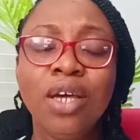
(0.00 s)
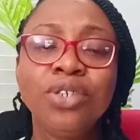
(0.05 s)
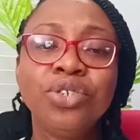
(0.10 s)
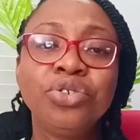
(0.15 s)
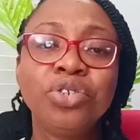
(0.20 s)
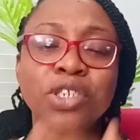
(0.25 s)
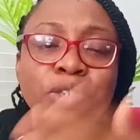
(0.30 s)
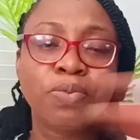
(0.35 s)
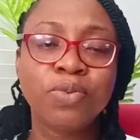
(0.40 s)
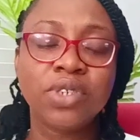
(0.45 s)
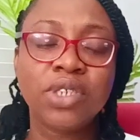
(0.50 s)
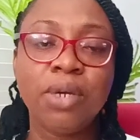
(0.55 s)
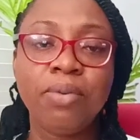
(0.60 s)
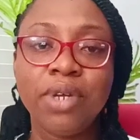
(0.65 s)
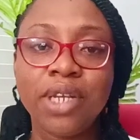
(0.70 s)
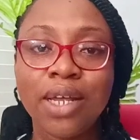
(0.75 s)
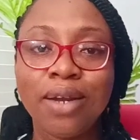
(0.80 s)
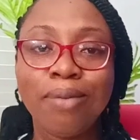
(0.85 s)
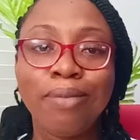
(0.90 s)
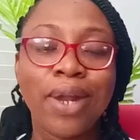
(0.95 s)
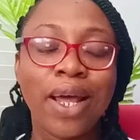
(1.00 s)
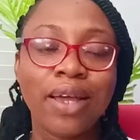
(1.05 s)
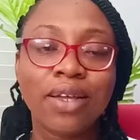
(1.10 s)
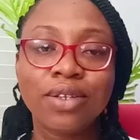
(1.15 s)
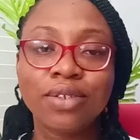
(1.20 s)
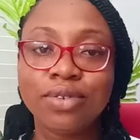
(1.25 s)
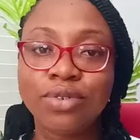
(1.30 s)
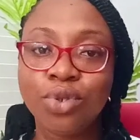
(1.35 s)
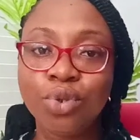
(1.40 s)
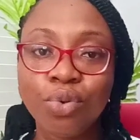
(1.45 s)
She just puts them in. I'm like,
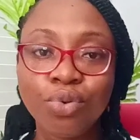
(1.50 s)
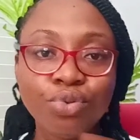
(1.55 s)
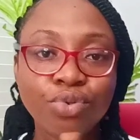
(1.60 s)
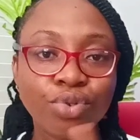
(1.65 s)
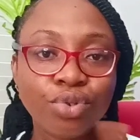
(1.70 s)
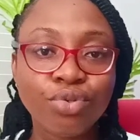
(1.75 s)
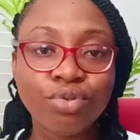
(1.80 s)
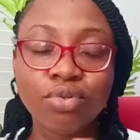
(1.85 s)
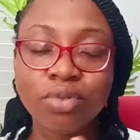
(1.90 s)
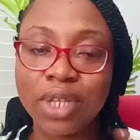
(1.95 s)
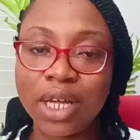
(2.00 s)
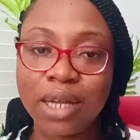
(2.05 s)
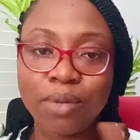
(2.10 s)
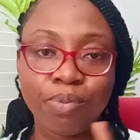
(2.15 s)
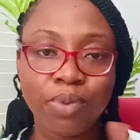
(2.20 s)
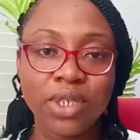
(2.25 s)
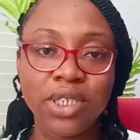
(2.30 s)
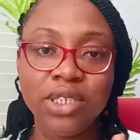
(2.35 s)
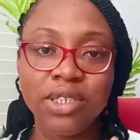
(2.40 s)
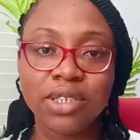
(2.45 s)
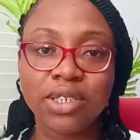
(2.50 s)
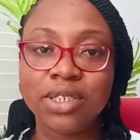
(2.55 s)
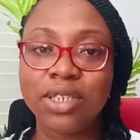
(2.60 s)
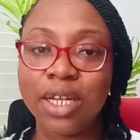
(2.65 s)
don't do that, please.